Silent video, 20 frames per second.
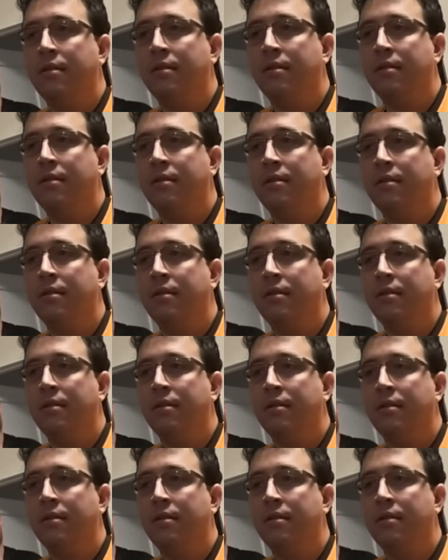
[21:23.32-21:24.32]

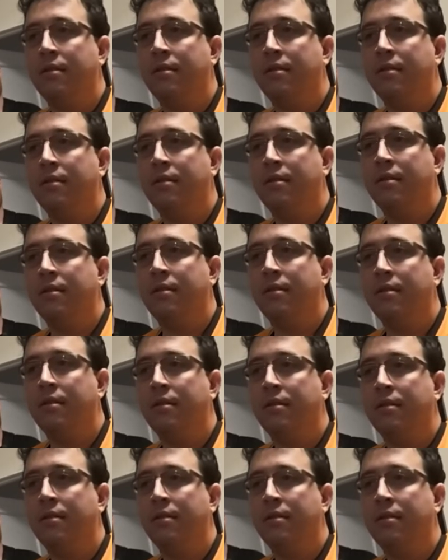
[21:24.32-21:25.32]

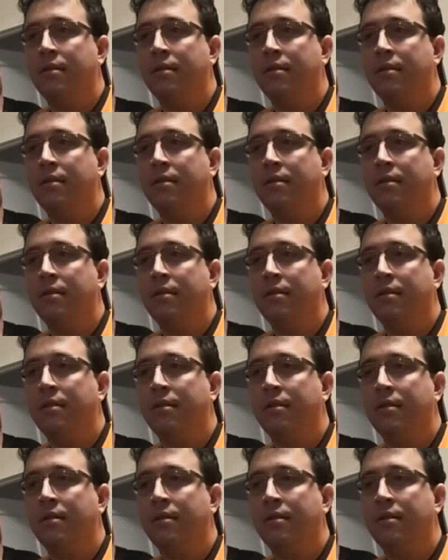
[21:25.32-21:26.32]

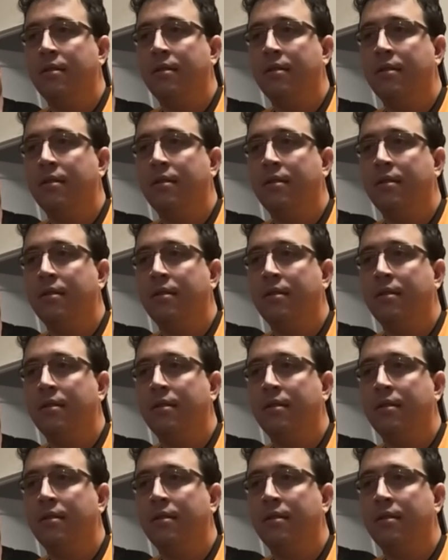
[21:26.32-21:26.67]
The person shown says nothing.